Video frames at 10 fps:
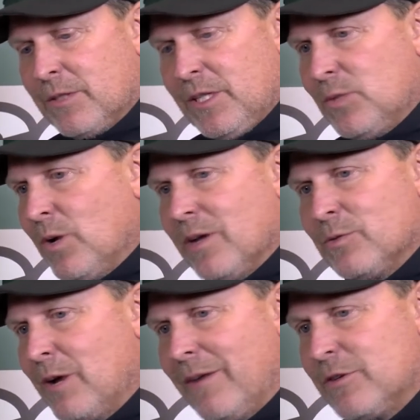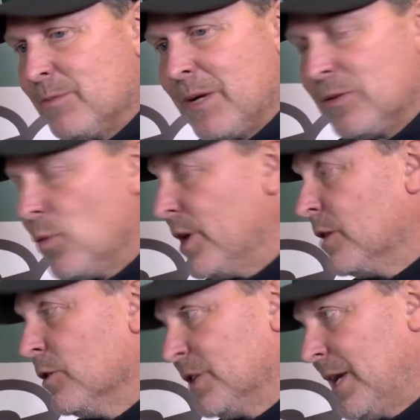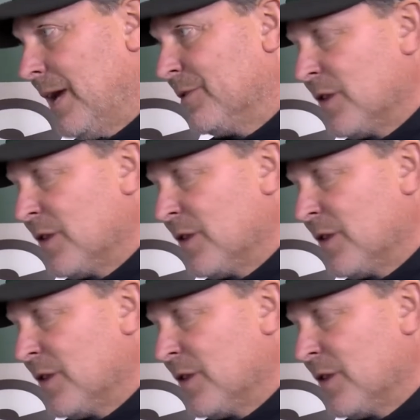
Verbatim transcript: 13 12s were averaging around 20 goals a game.